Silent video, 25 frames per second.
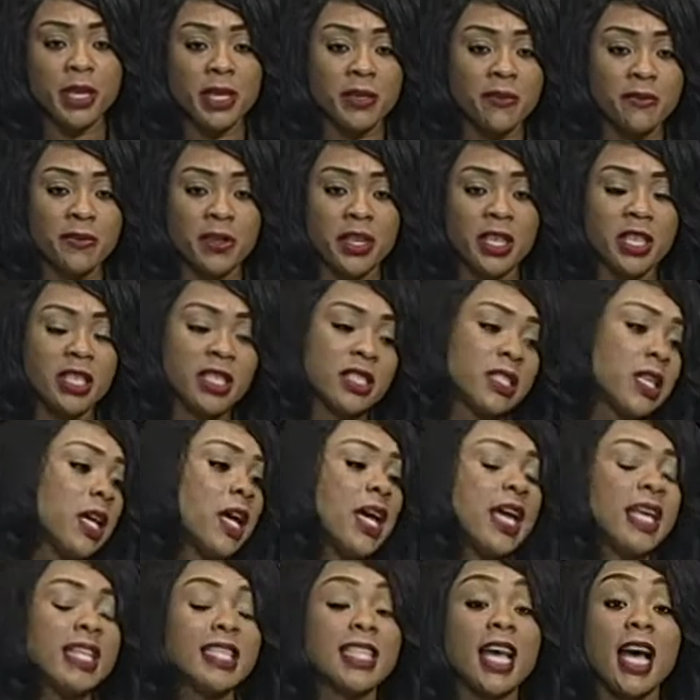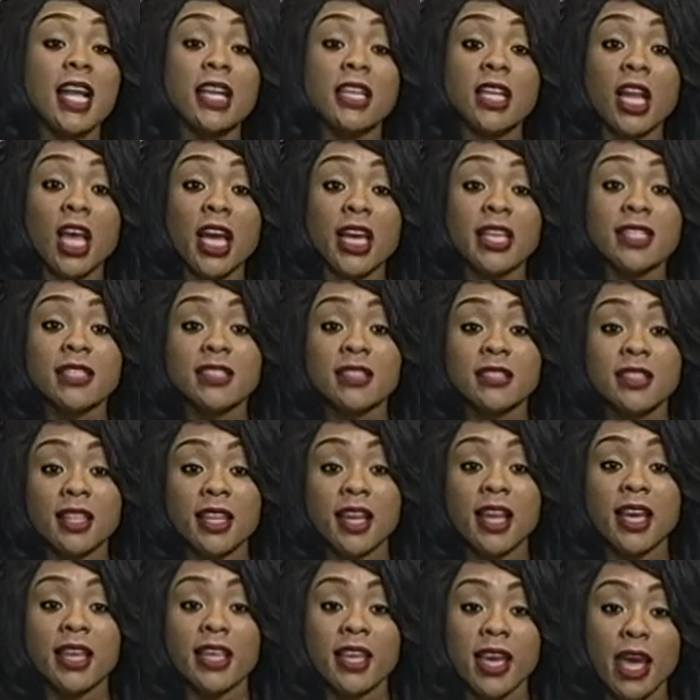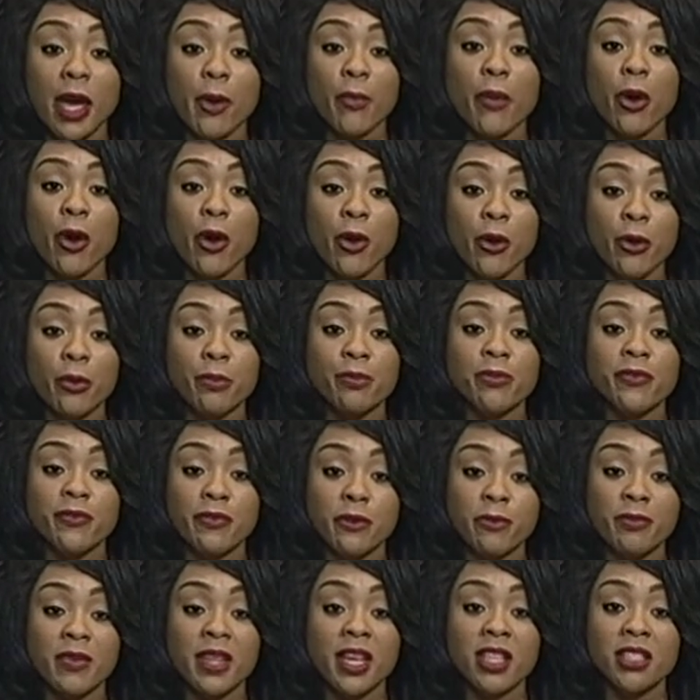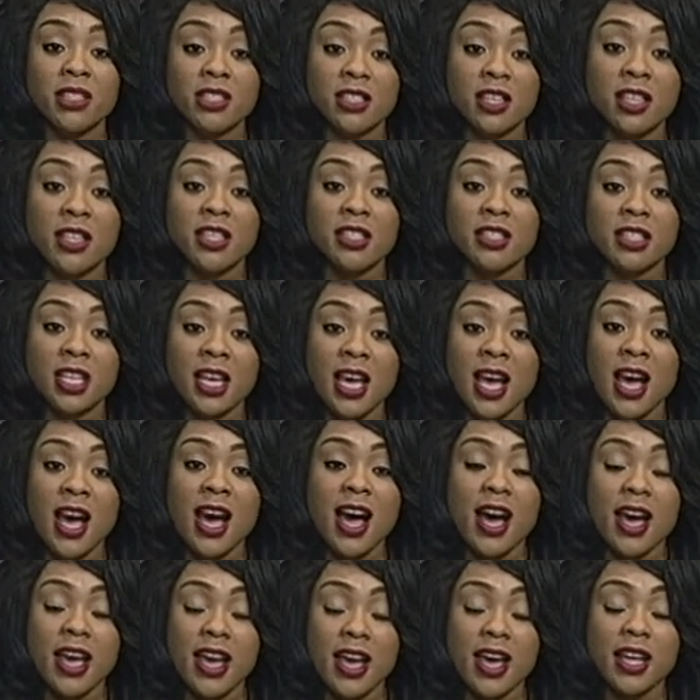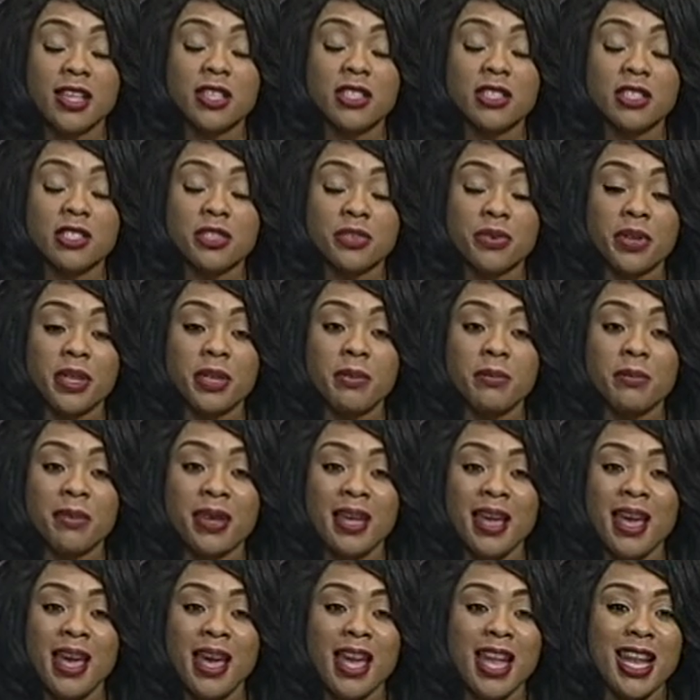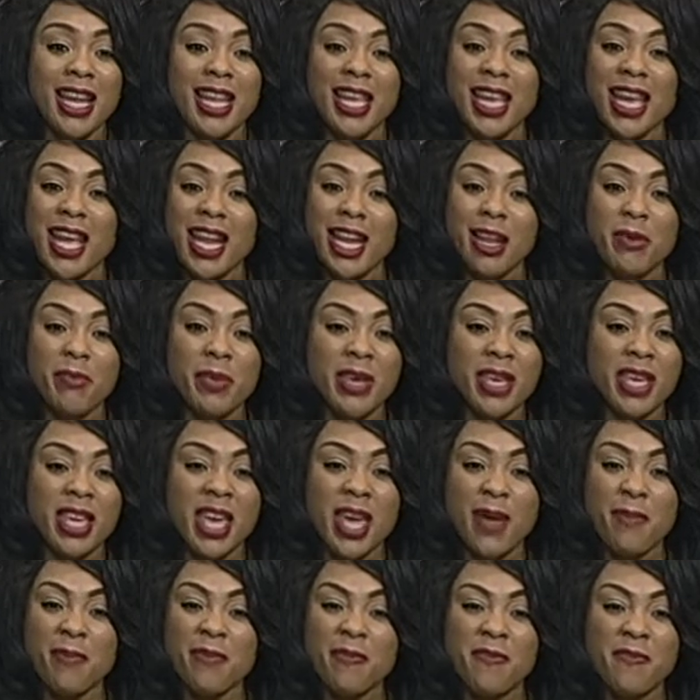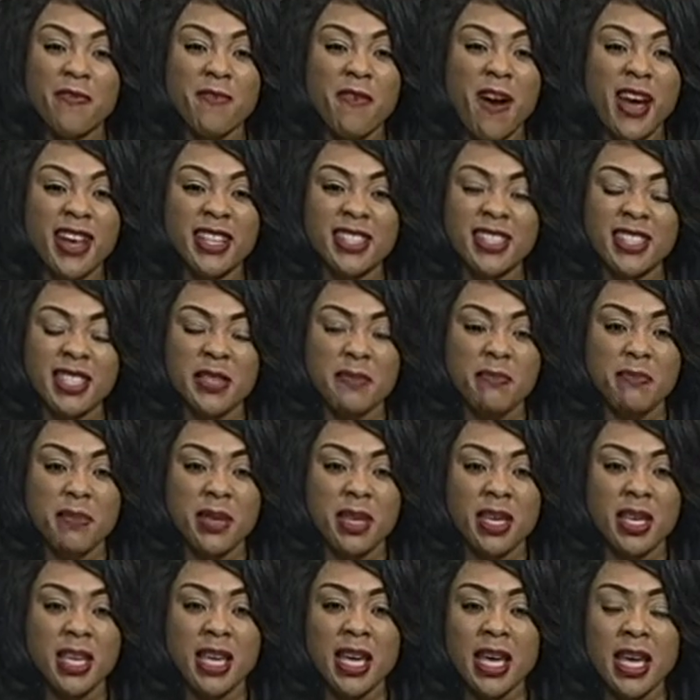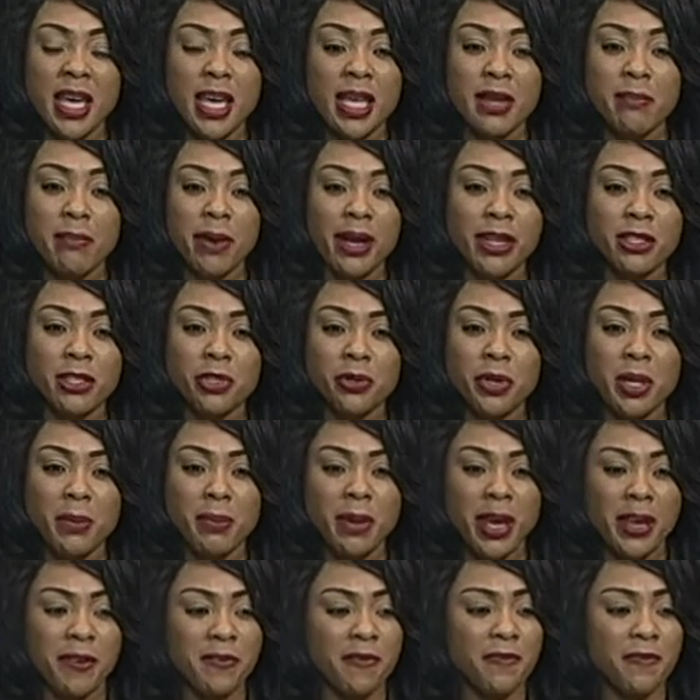things. That night that I came home from that church, I had a dream and the enemy came fighting me in my dream.